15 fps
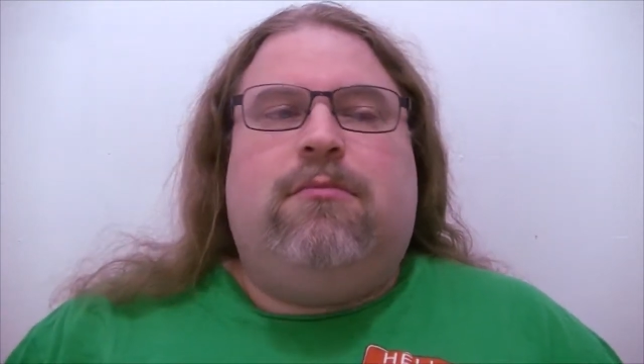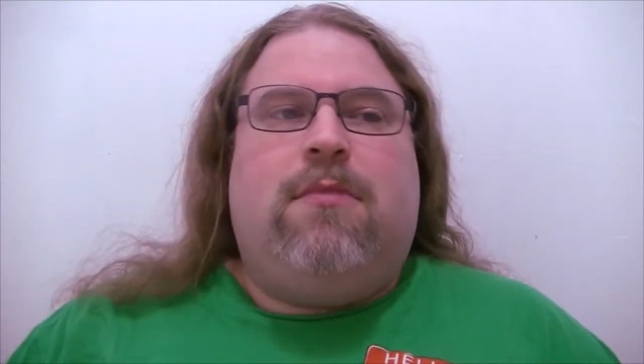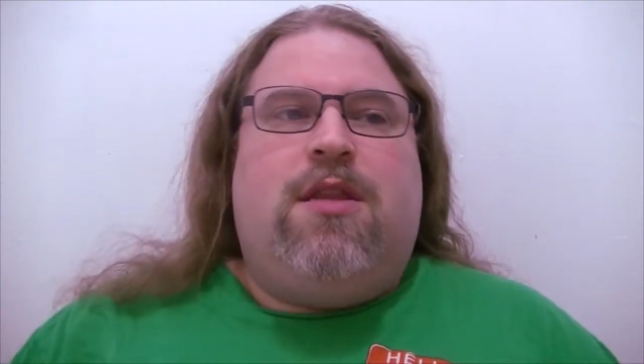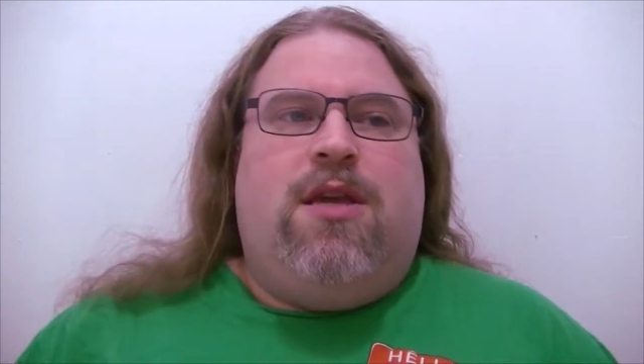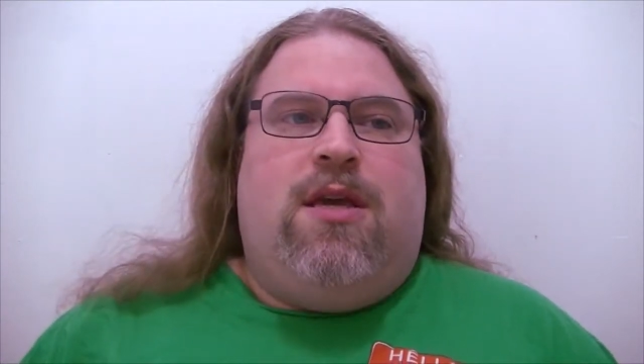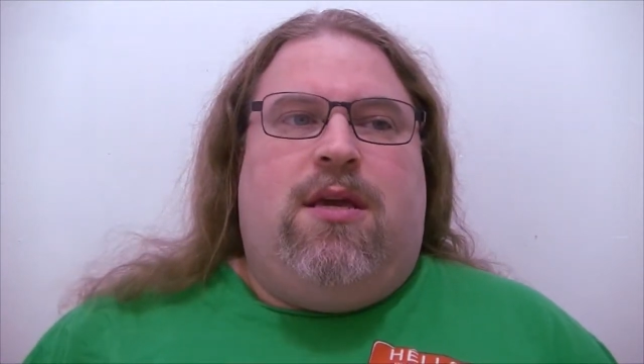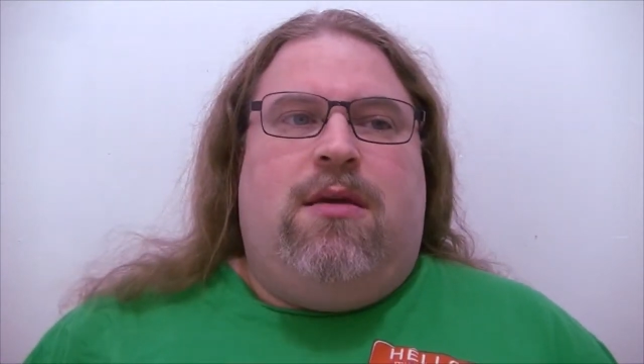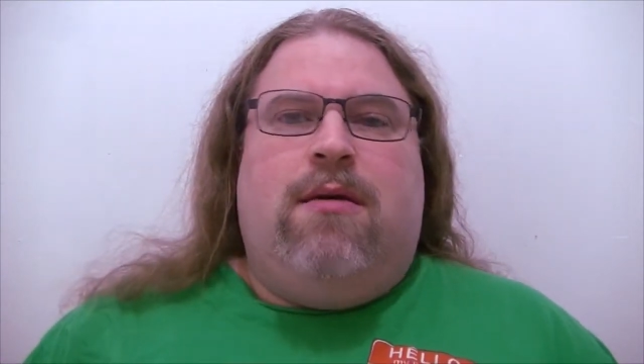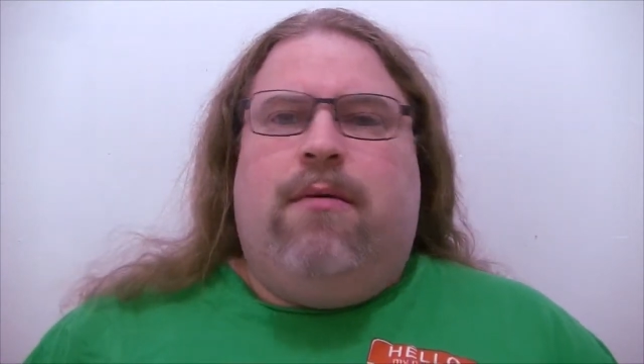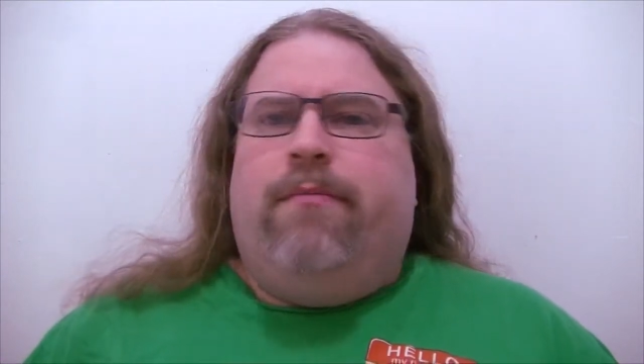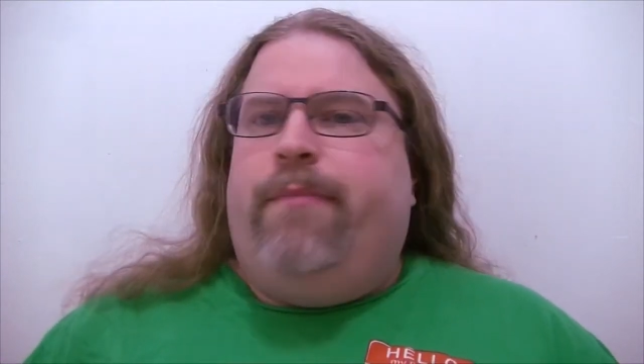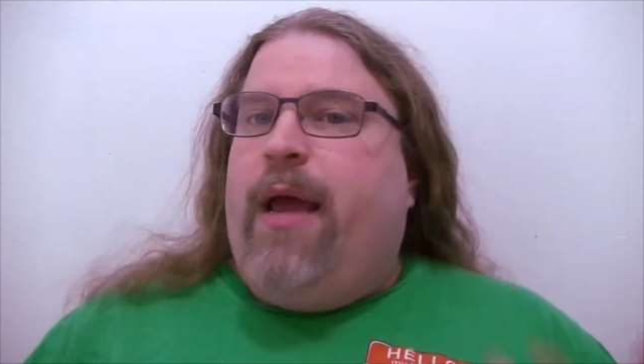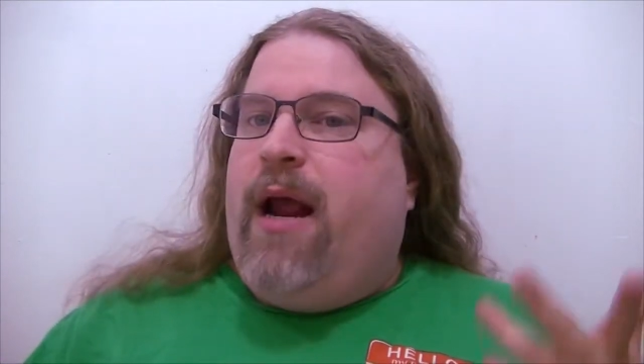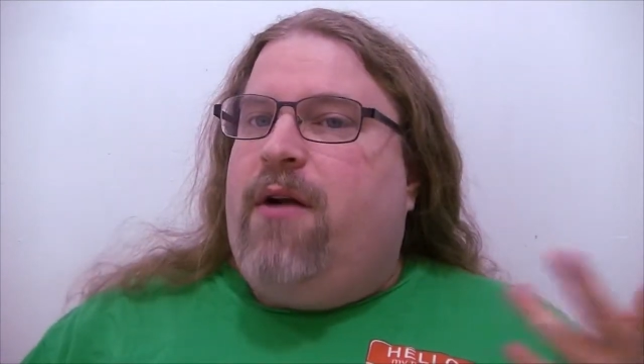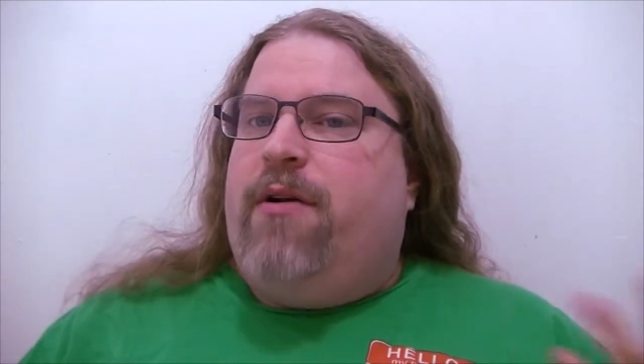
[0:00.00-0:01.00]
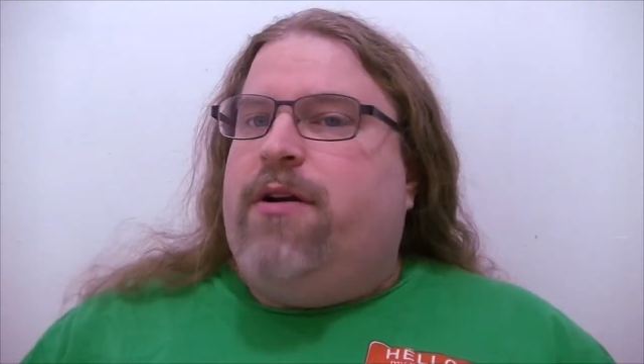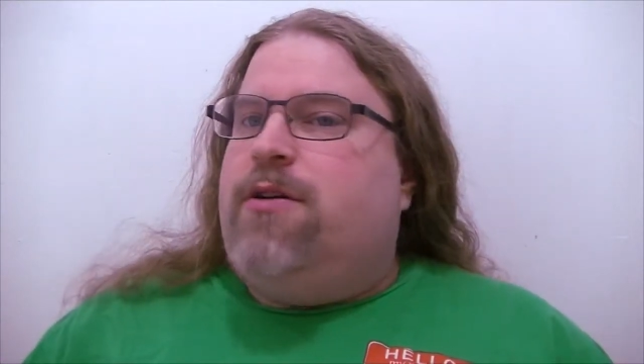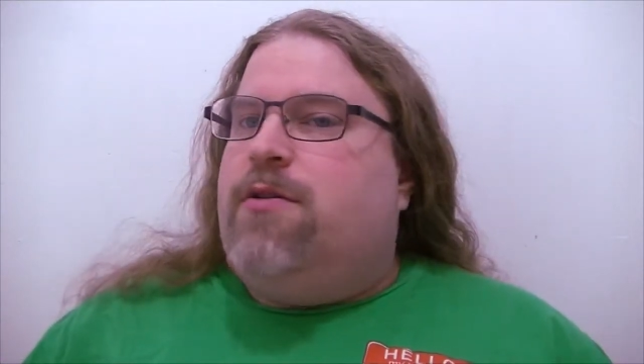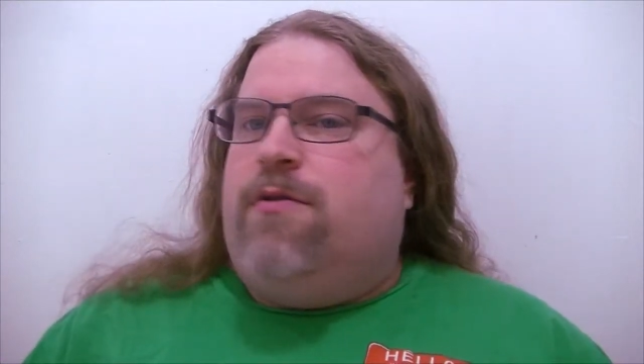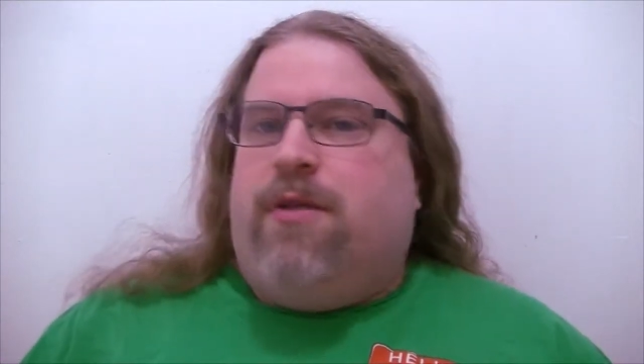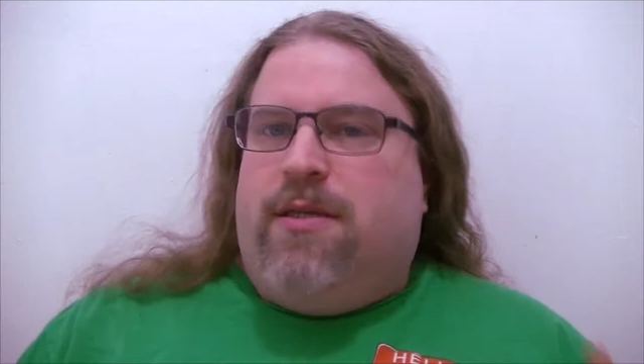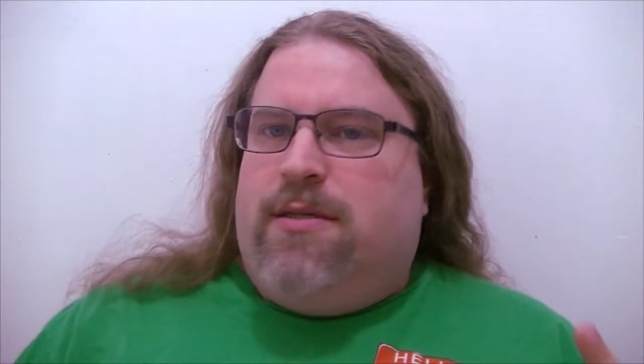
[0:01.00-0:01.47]
the
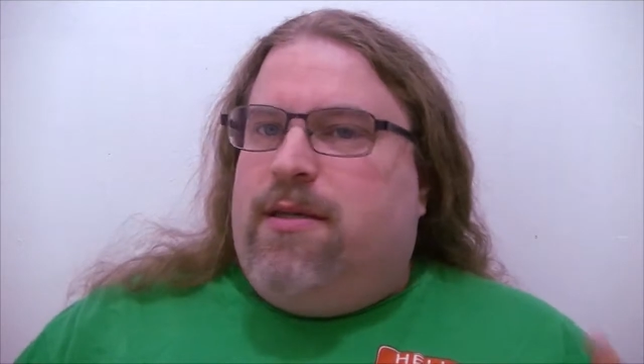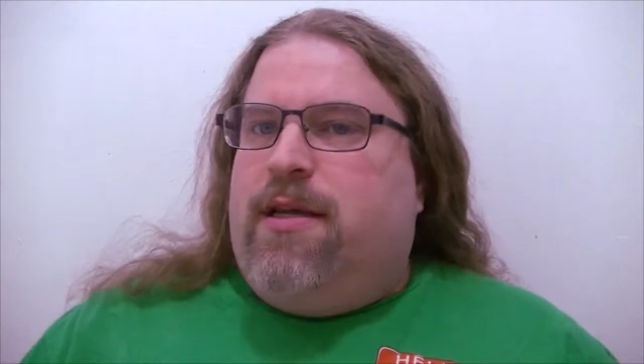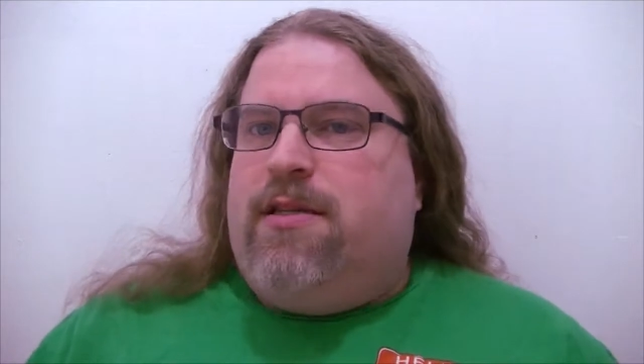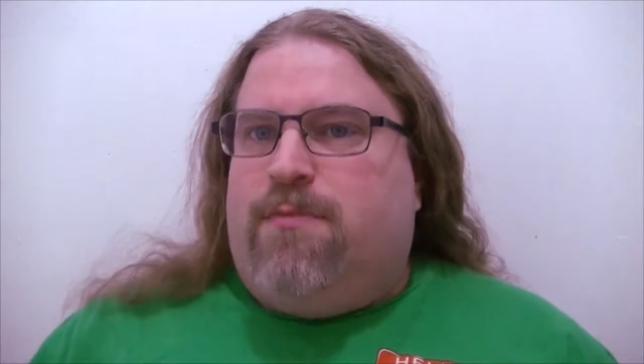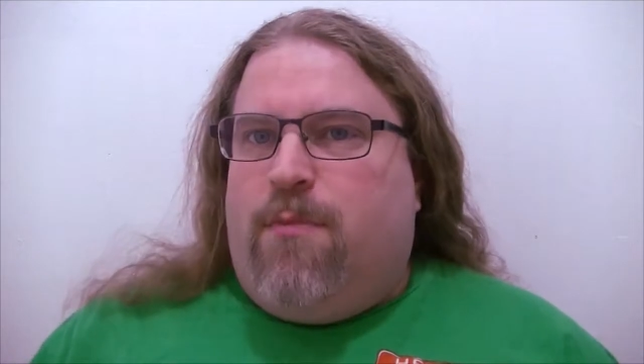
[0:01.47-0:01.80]
parent, or in this case,